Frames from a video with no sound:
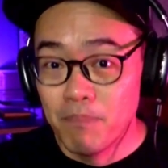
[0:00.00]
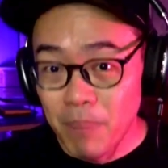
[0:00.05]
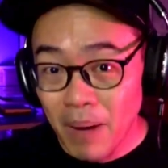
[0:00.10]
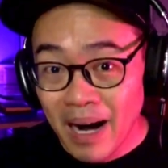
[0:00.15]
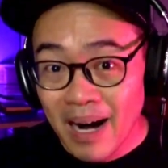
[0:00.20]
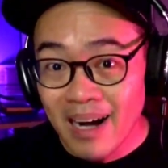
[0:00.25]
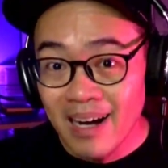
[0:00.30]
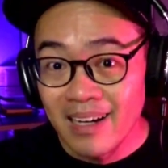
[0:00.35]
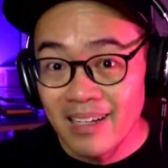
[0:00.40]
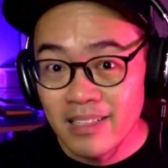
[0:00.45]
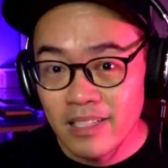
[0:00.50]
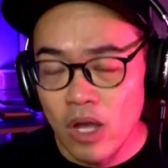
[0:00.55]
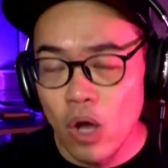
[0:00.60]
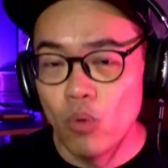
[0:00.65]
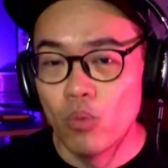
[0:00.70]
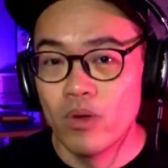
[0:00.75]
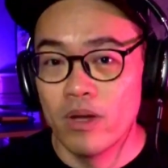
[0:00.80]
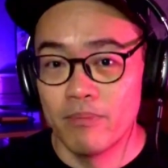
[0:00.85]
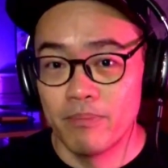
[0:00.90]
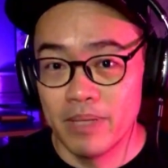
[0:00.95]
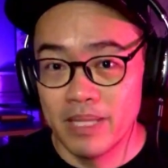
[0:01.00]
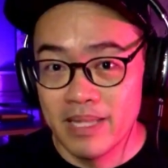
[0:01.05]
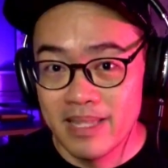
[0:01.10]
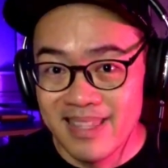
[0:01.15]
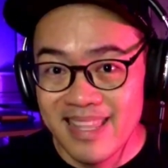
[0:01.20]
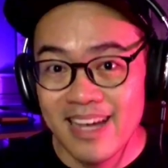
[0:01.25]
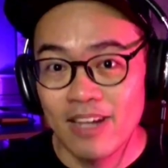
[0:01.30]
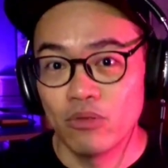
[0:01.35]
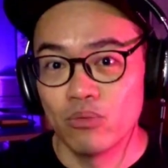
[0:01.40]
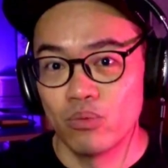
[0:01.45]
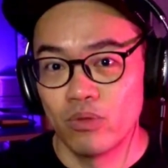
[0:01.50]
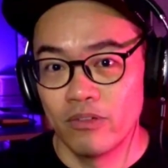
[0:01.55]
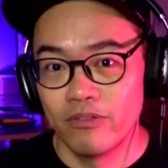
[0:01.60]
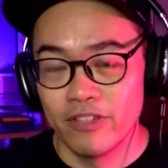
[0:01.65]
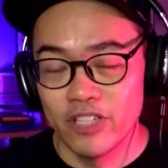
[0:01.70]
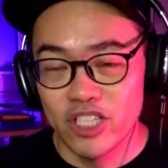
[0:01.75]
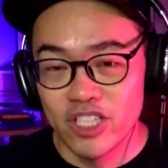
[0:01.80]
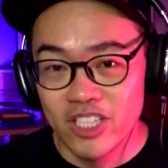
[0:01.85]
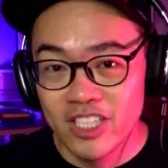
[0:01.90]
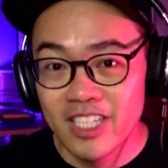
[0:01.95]
But we have been dealt
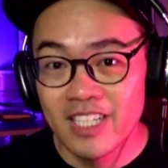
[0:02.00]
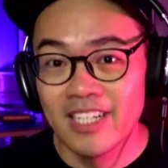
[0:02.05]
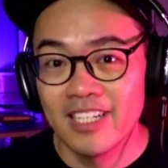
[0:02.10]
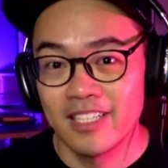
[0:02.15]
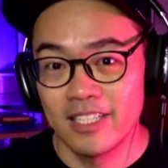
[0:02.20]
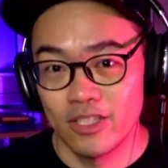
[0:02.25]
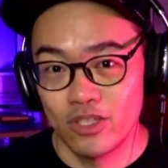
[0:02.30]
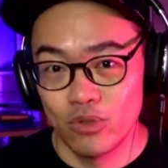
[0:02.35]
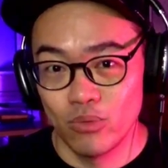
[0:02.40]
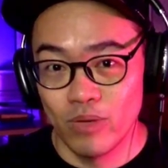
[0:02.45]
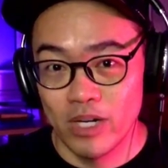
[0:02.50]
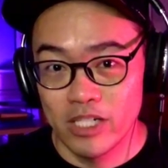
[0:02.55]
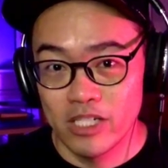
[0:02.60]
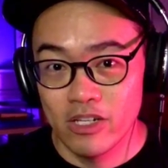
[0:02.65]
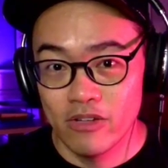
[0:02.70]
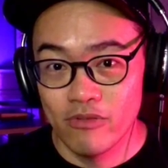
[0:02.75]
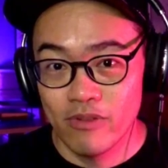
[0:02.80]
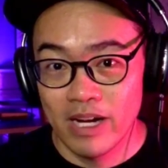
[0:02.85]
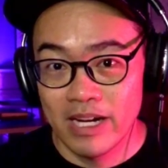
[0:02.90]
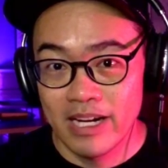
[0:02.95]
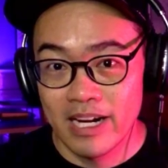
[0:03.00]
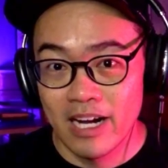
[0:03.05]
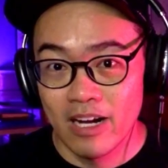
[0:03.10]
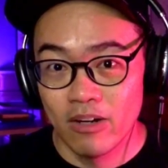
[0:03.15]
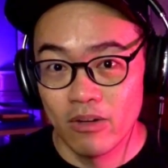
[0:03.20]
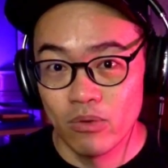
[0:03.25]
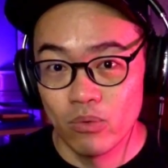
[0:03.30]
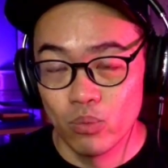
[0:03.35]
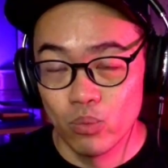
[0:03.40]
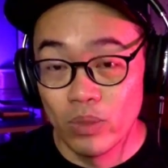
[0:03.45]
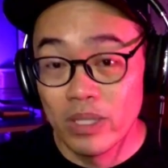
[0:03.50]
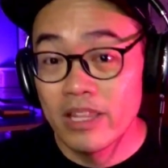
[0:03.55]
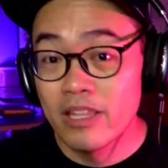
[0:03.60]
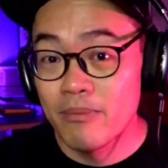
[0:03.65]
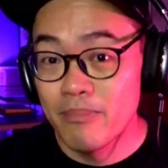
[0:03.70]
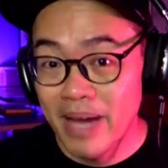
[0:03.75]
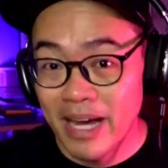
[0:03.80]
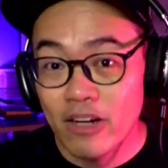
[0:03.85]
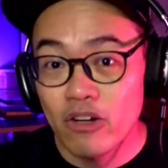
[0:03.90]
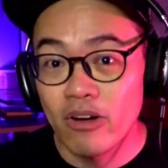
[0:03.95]
with a shitty situation right now with
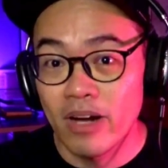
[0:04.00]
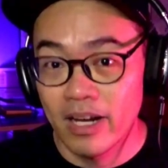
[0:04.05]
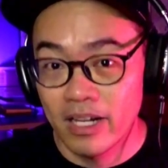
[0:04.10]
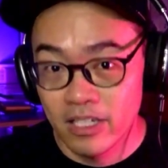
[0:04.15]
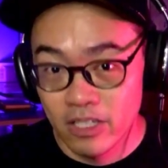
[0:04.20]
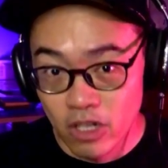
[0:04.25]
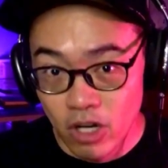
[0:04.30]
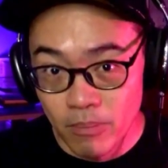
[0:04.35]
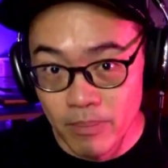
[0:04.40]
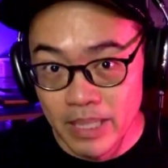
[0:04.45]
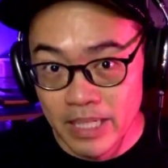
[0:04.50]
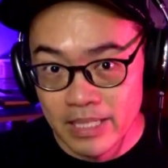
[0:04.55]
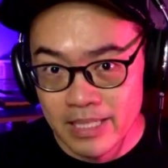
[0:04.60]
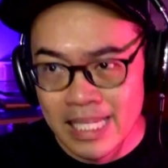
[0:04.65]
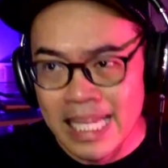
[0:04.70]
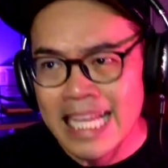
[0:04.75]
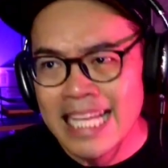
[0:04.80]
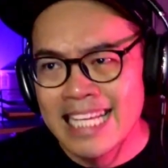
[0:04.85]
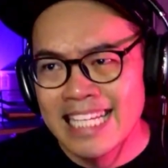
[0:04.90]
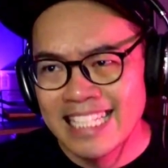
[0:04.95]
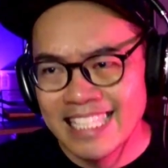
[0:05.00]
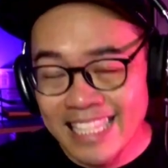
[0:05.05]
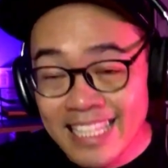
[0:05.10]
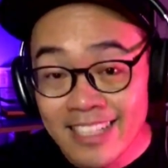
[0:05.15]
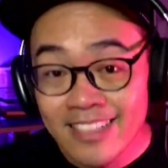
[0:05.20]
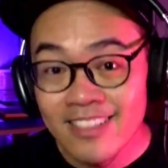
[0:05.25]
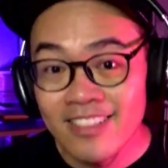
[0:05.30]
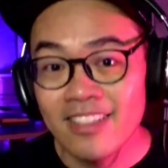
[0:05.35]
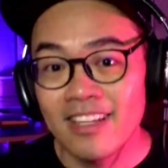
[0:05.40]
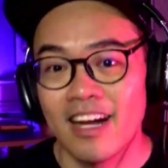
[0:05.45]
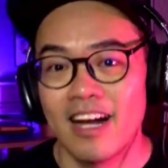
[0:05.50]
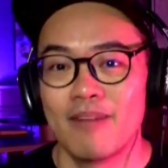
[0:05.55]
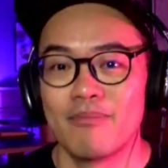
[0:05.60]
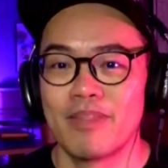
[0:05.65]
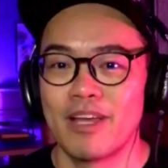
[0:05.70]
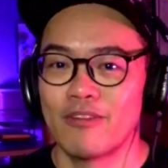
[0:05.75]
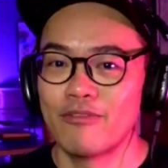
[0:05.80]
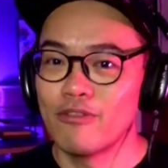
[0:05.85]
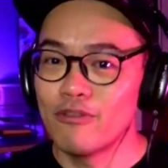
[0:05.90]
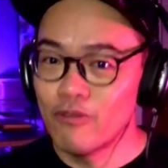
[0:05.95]
the macroeconomics. Still,
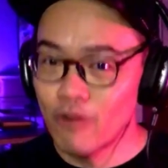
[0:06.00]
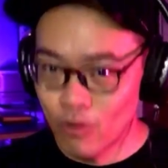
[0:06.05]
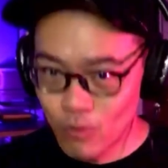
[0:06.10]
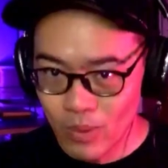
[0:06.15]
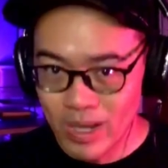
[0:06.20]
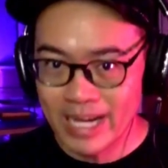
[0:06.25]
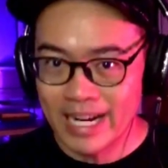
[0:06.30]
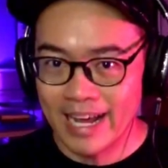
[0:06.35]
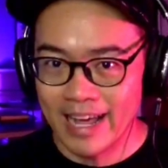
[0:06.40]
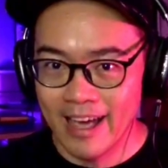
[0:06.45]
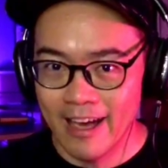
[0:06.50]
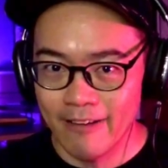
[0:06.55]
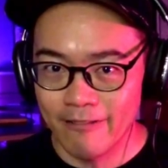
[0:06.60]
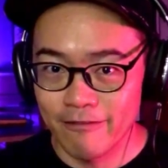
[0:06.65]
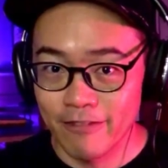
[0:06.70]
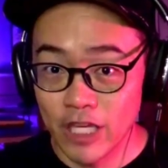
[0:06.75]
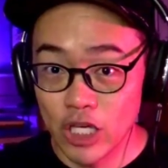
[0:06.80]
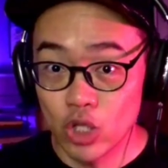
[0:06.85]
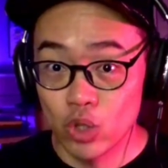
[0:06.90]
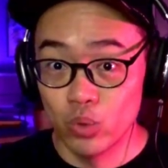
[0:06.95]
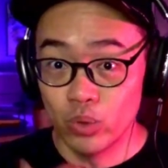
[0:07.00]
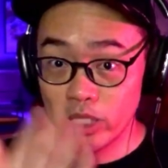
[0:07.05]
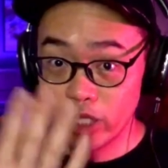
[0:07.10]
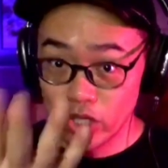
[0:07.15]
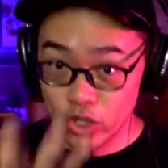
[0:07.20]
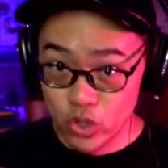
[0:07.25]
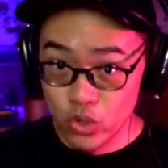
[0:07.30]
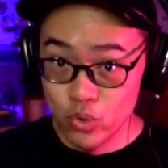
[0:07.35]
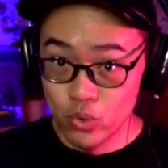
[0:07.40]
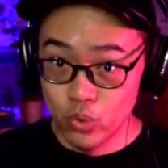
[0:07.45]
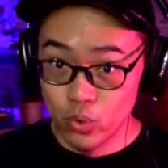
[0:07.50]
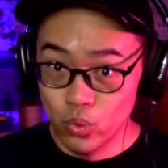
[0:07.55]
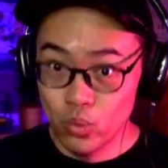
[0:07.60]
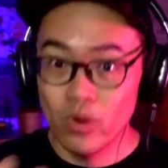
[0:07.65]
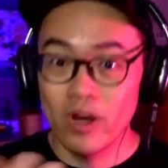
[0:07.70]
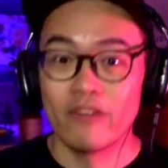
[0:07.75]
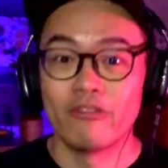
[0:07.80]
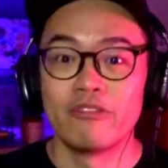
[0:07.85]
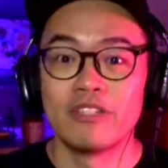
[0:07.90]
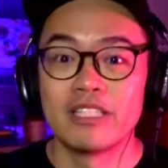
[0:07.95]
I'm thankful for what I have, including you
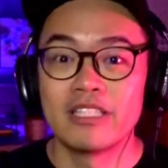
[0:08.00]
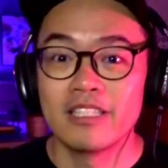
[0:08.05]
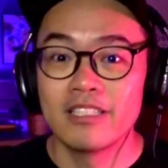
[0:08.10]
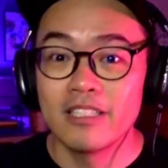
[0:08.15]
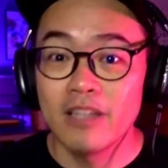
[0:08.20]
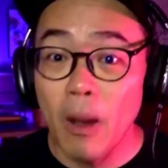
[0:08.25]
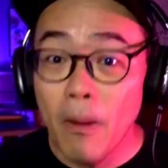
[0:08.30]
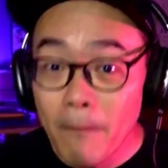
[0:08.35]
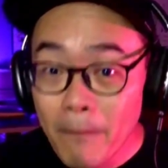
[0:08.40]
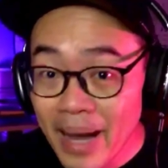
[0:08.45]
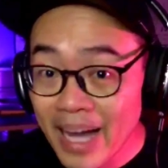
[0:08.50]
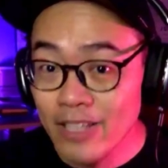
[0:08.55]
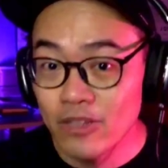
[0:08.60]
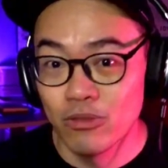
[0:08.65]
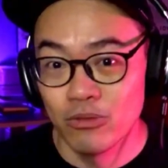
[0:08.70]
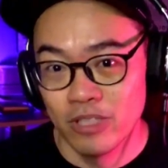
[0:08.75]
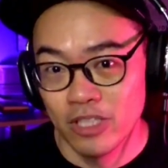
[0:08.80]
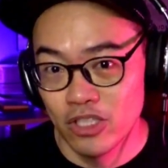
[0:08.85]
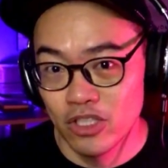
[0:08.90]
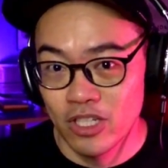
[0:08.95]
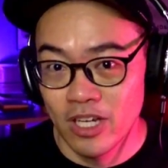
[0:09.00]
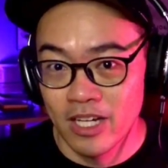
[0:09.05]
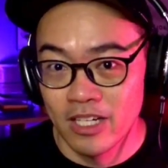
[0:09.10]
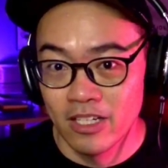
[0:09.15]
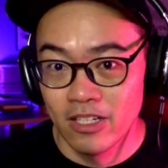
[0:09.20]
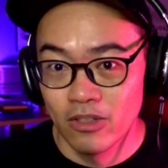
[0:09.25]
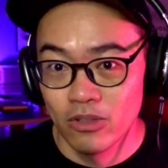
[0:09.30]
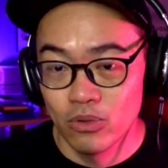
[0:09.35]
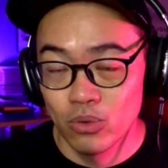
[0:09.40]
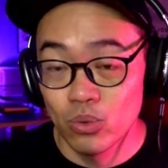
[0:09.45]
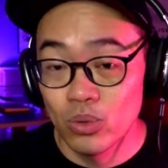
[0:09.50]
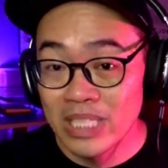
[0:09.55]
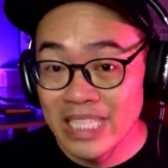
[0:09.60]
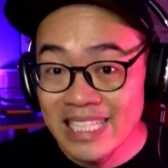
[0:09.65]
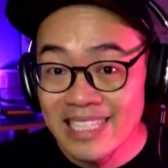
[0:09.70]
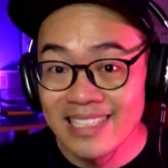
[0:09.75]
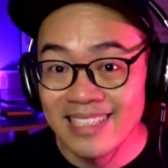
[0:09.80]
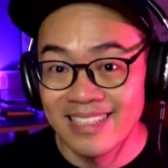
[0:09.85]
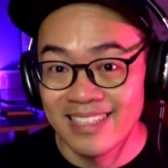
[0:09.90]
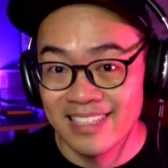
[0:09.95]
who have returned back to this channel to
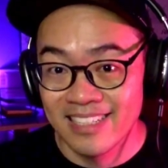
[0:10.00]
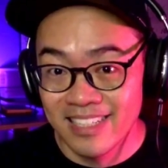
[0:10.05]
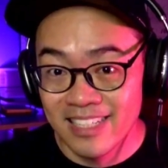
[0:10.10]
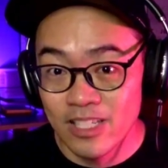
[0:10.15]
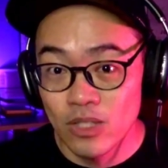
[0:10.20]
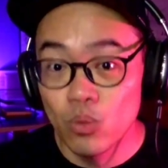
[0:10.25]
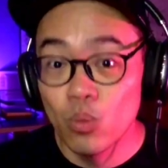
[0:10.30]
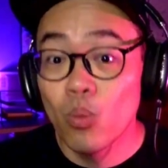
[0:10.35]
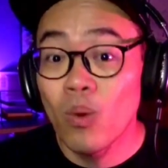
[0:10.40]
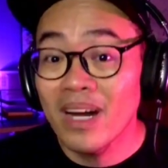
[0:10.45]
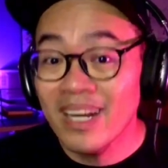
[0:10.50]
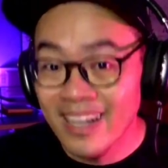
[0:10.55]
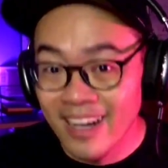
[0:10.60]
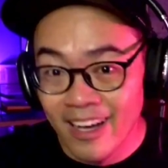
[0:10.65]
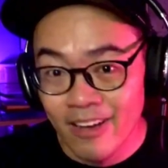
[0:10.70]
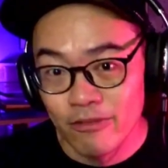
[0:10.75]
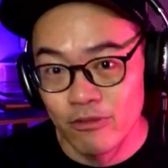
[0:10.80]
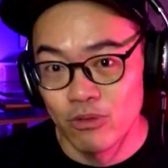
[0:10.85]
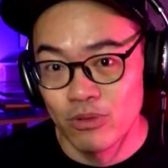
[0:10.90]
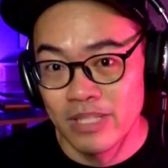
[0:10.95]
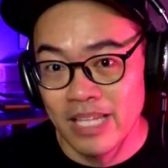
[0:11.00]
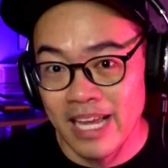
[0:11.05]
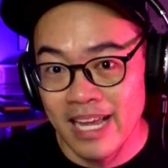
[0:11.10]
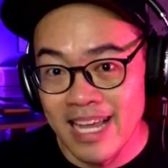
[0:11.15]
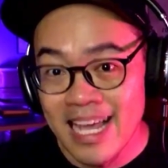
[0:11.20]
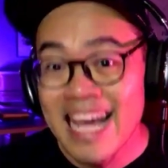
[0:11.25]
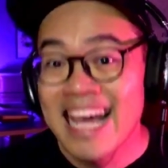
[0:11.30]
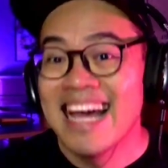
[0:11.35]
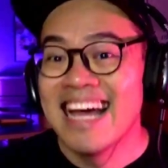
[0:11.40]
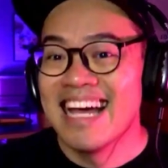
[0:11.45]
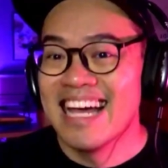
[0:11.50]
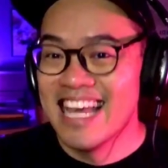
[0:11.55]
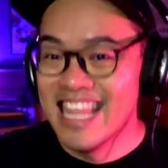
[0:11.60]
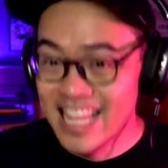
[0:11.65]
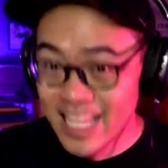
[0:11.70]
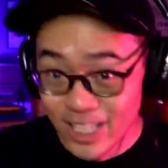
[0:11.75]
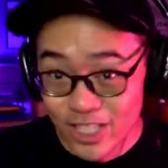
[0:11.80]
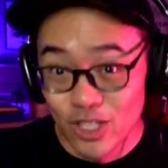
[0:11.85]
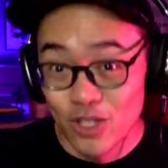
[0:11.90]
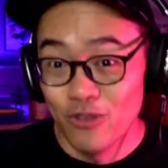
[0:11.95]
hear and see what I have to say
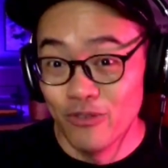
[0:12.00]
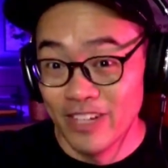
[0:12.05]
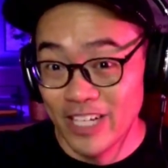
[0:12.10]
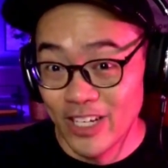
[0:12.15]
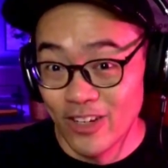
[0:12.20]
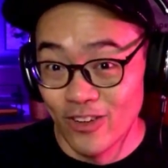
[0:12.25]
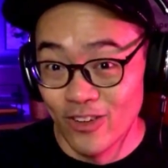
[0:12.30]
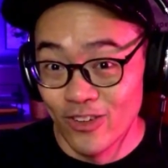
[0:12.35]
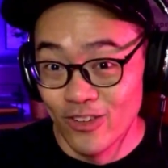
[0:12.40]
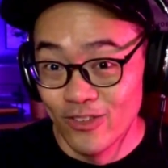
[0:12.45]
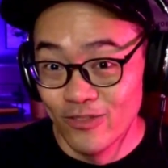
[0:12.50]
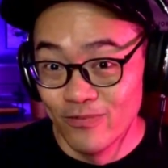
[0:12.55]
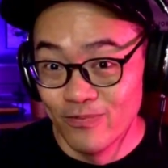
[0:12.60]
in this new video.